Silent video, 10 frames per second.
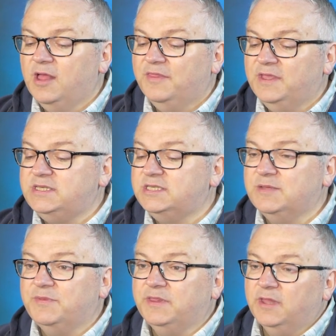This is
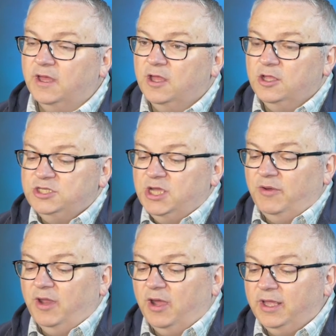something that Joe and
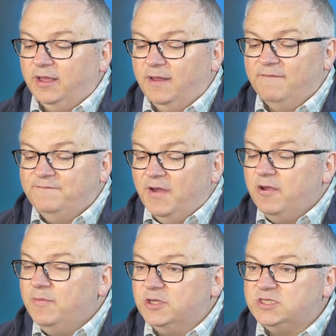I very
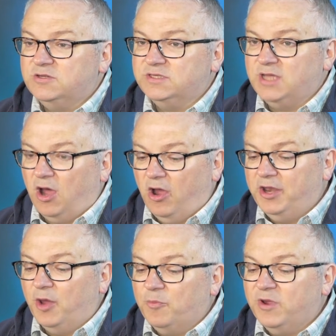much took to heart in
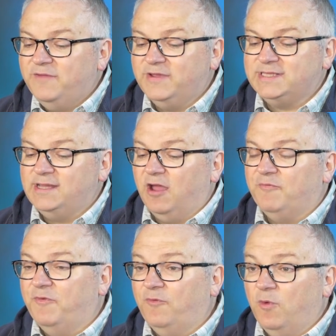our previous life
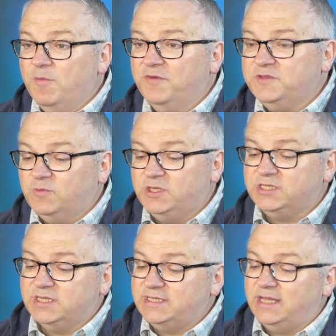before we moved to
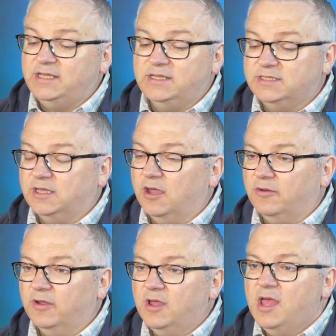Winchester 10 years ago.
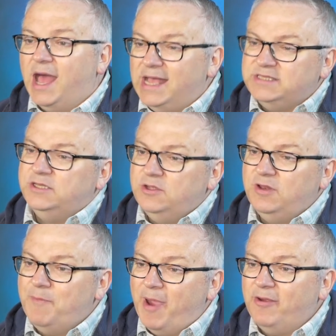As a newly
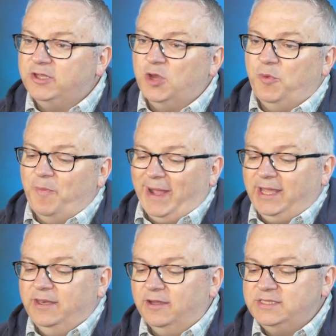married couple back
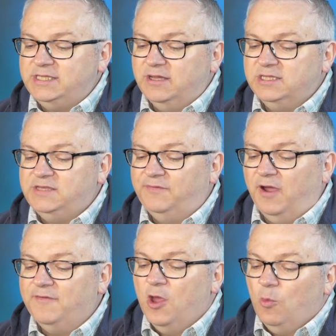in
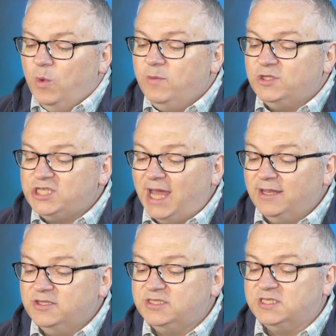1995, we were
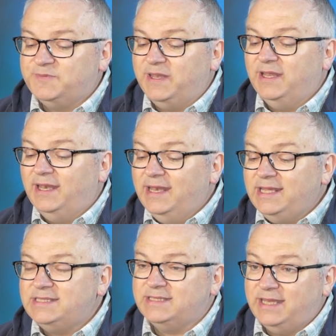challenged to spend at
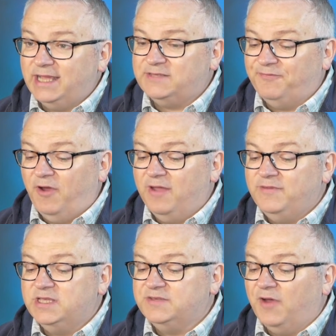least the next five
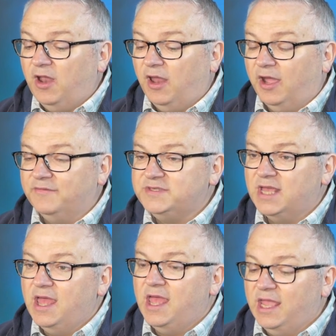years of our lives
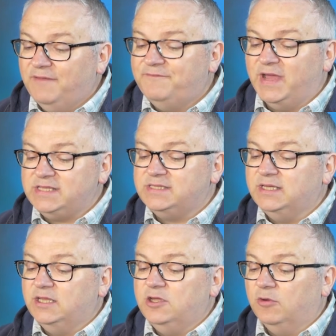investing
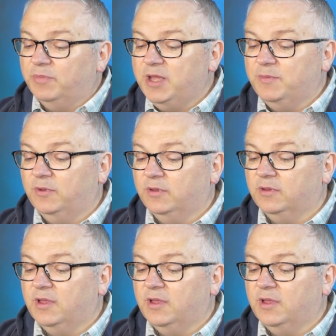in young people.